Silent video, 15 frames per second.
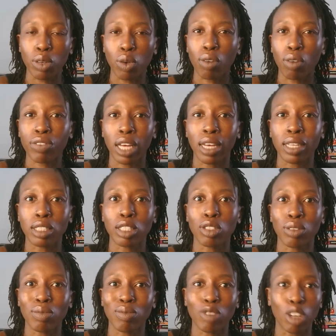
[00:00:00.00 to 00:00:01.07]
off and
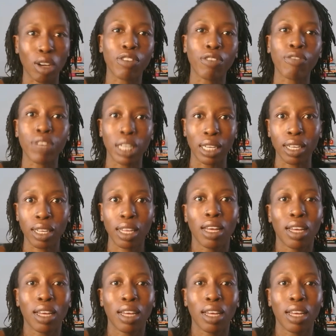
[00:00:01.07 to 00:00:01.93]
not fulfilling